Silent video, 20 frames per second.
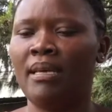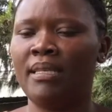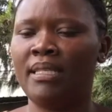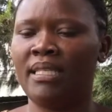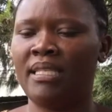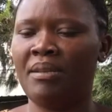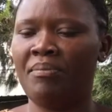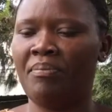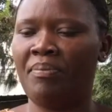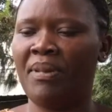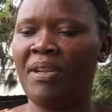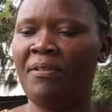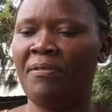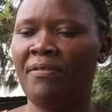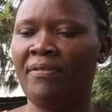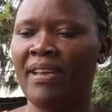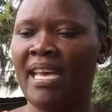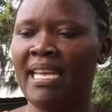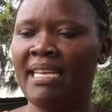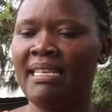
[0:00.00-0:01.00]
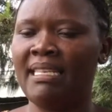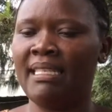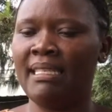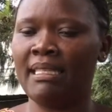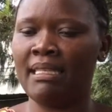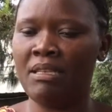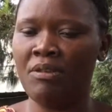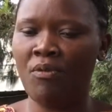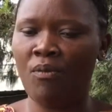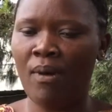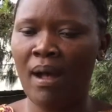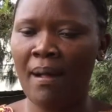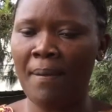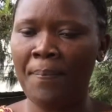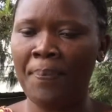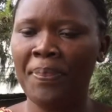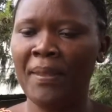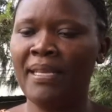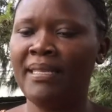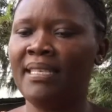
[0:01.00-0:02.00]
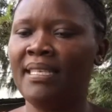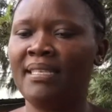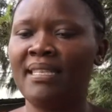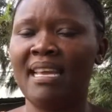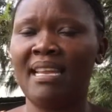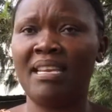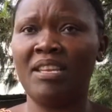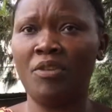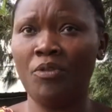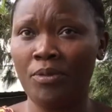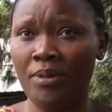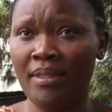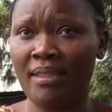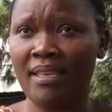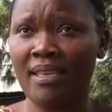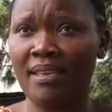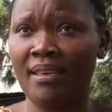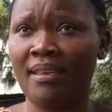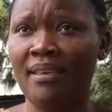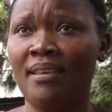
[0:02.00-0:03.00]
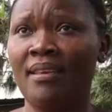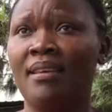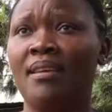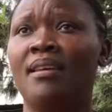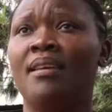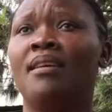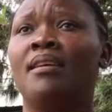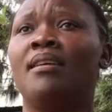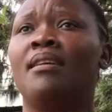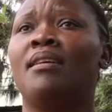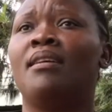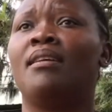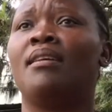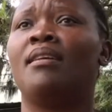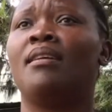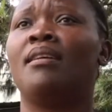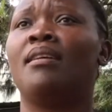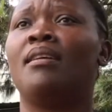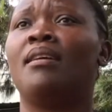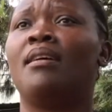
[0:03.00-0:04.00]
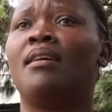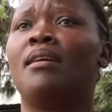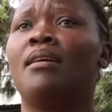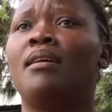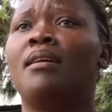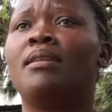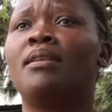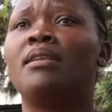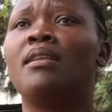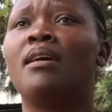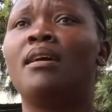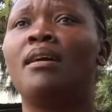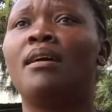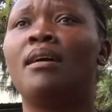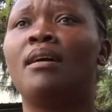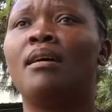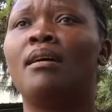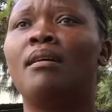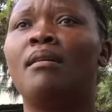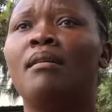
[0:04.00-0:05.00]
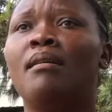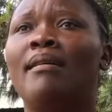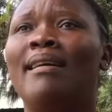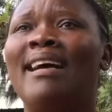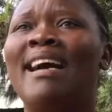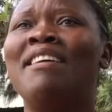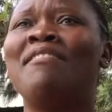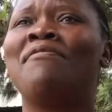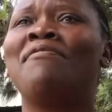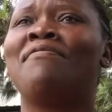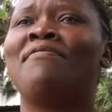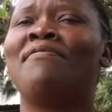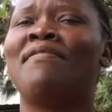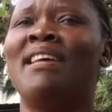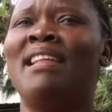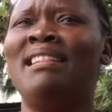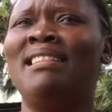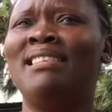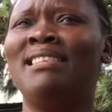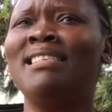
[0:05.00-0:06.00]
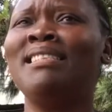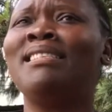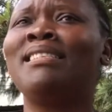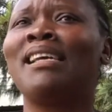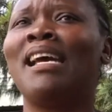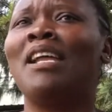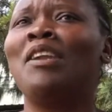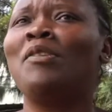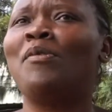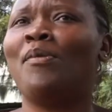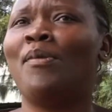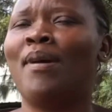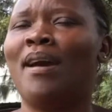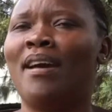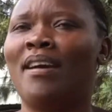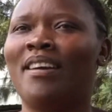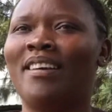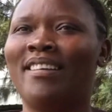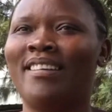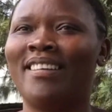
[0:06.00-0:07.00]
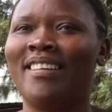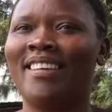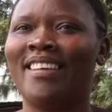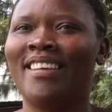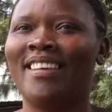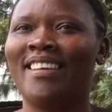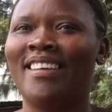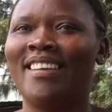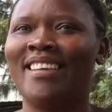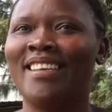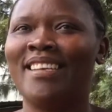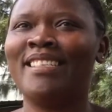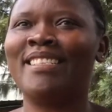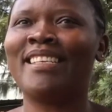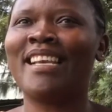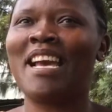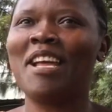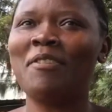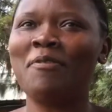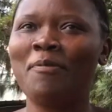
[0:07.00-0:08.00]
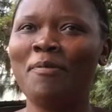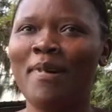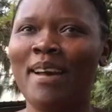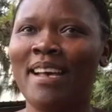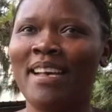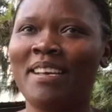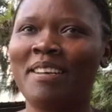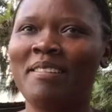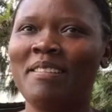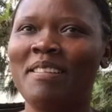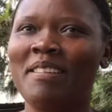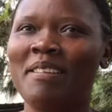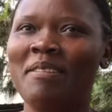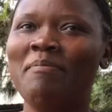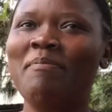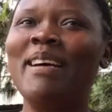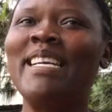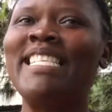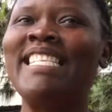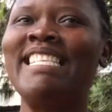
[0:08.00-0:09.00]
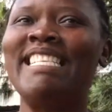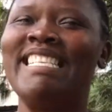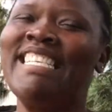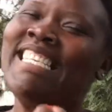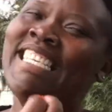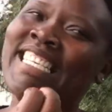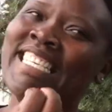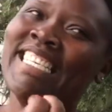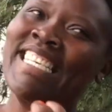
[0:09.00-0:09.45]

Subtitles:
simplified siwa. It is a new thing, and I felt it can work. It can work, but it